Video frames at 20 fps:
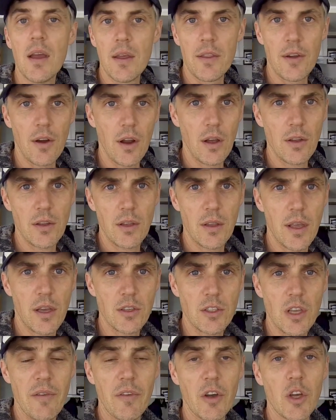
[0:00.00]
They
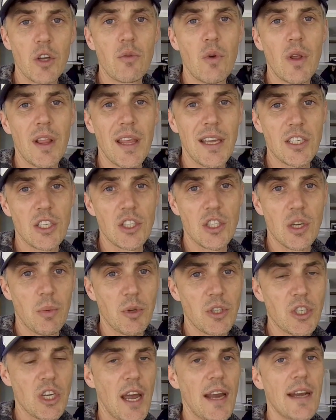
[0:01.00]
also have a good relationship with
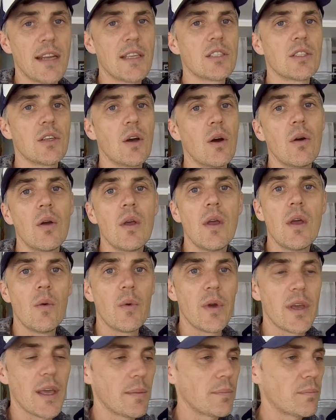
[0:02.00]
China, so
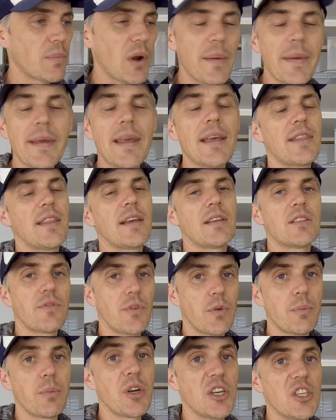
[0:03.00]
we can probably get things for
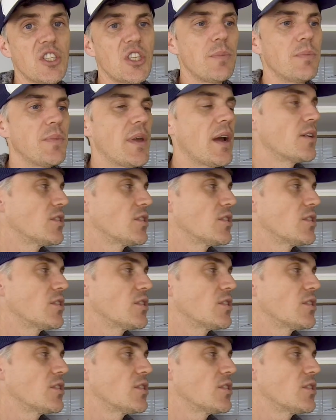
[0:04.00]
pretty cheap there.